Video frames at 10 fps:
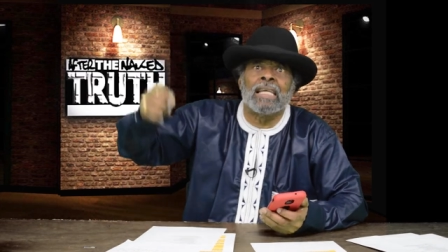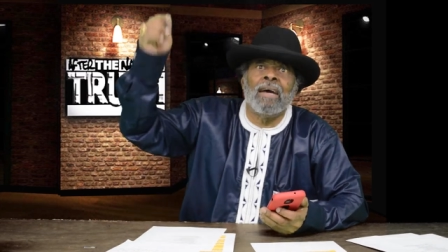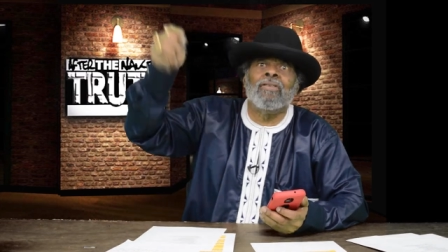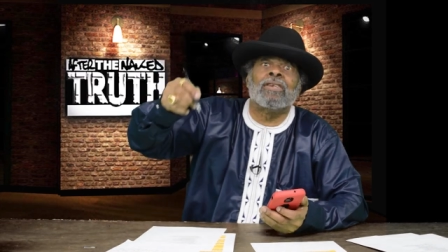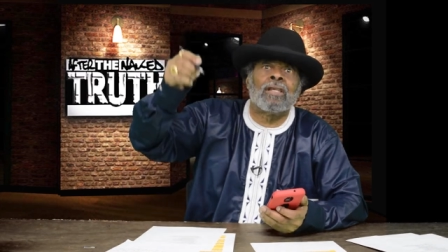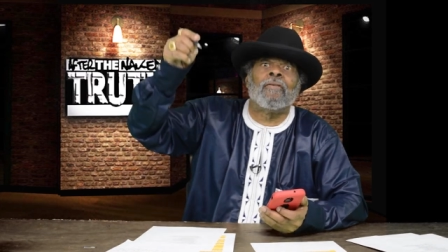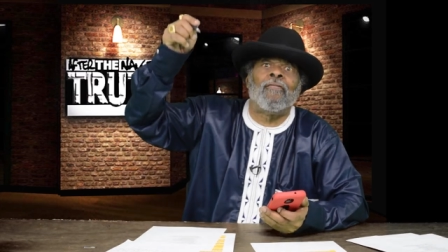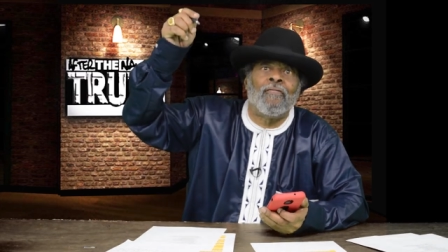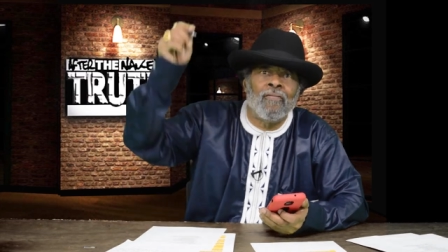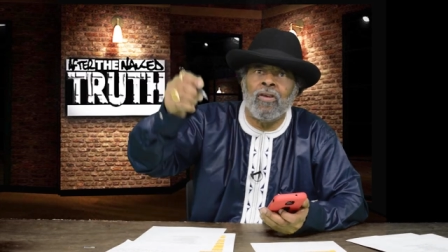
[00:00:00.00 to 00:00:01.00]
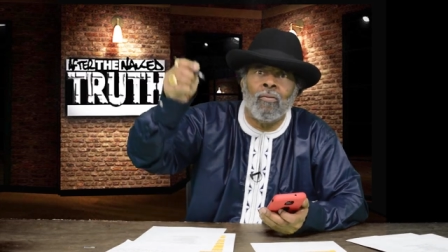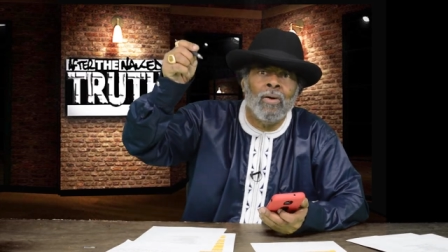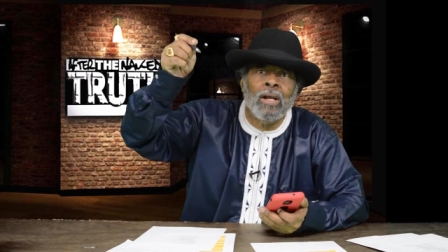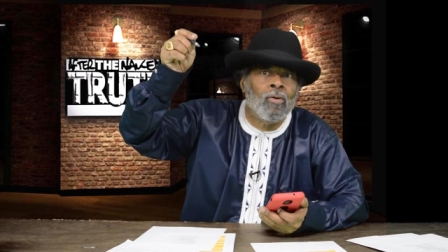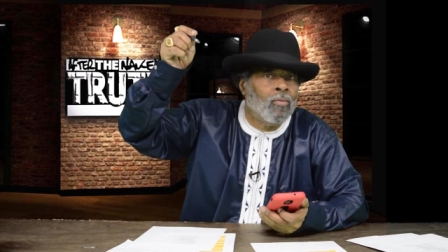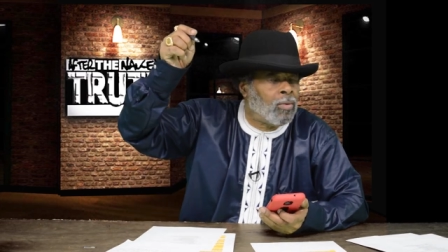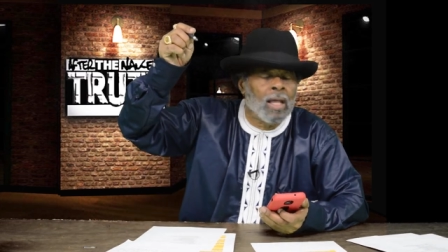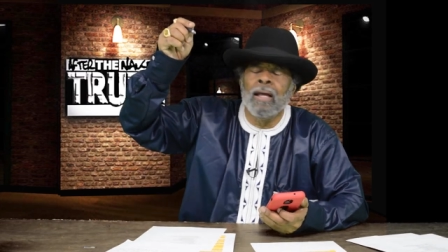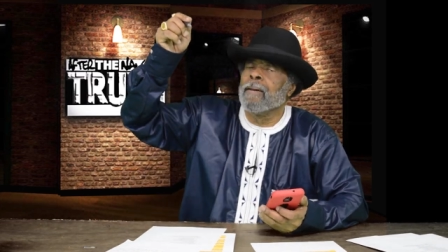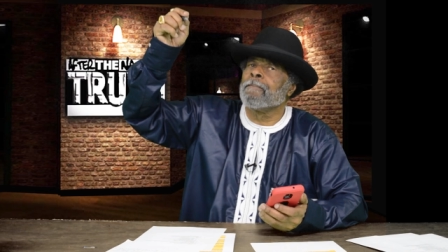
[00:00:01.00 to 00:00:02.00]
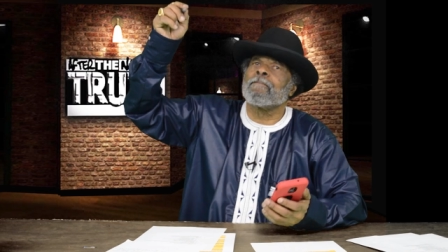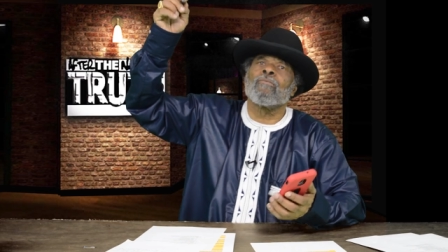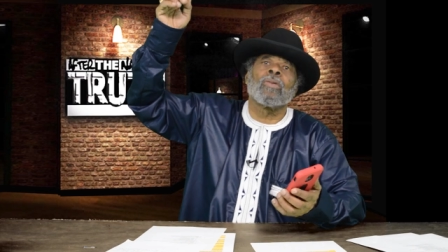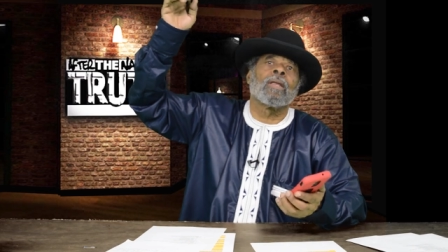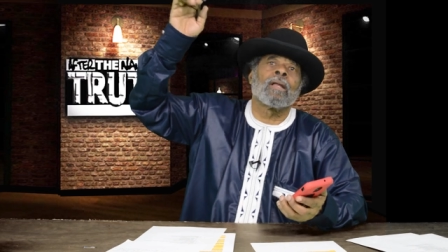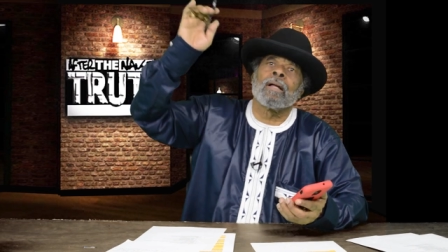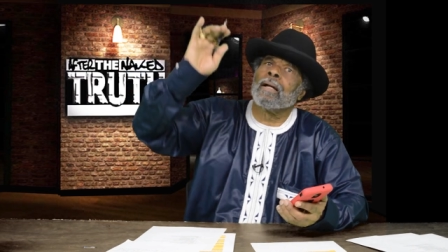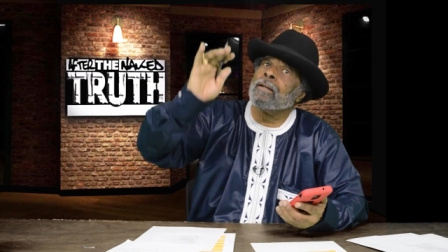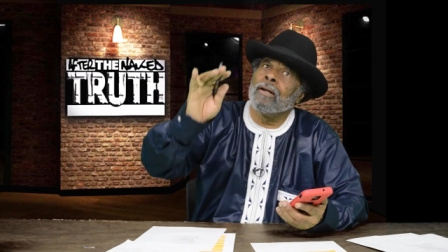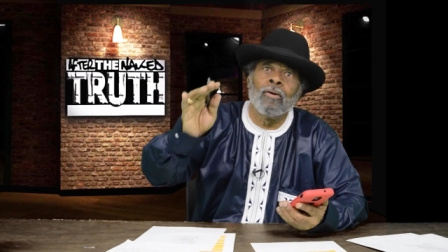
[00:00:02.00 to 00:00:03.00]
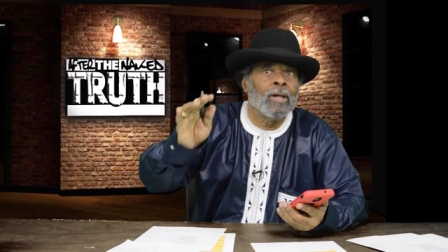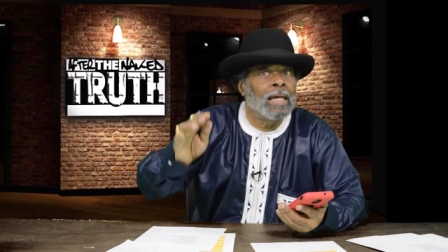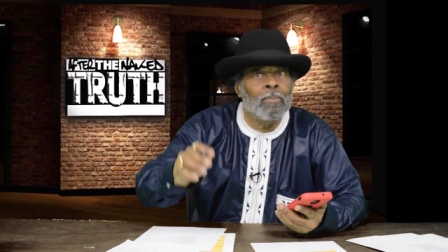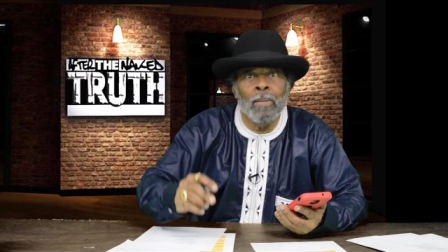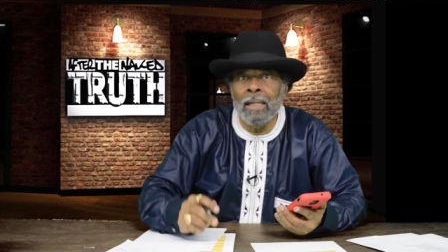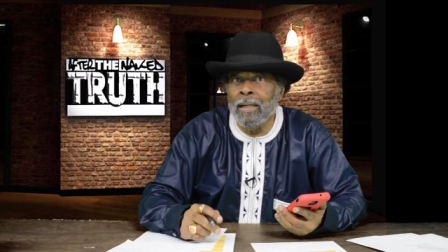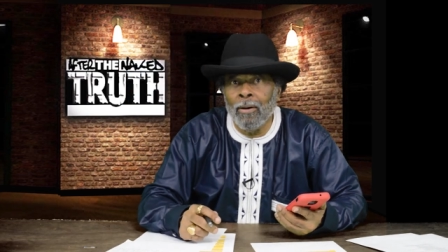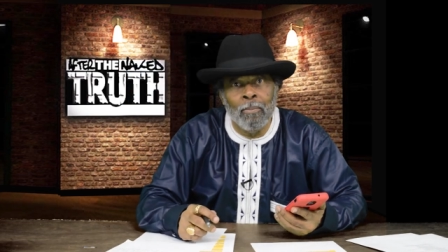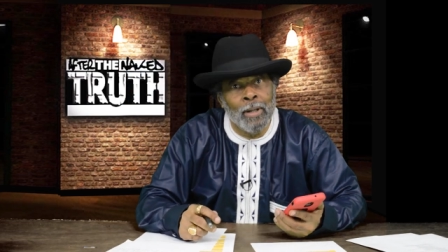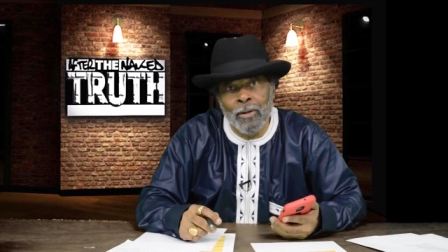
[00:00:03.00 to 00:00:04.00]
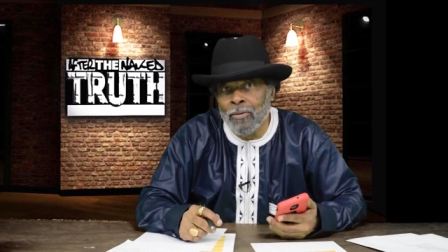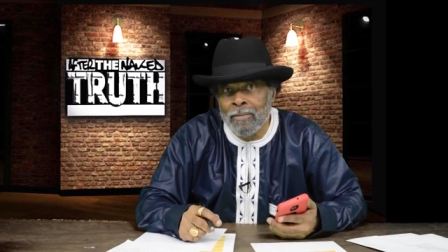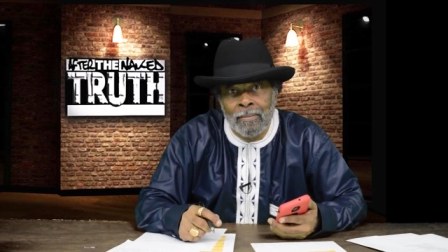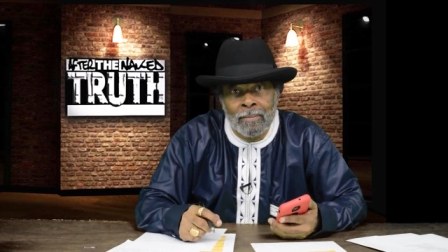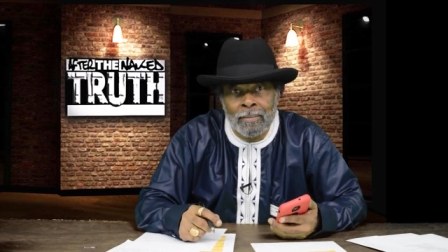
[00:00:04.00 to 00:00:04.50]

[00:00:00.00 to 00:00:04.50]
Give us the, the we don't, don't give me no mule.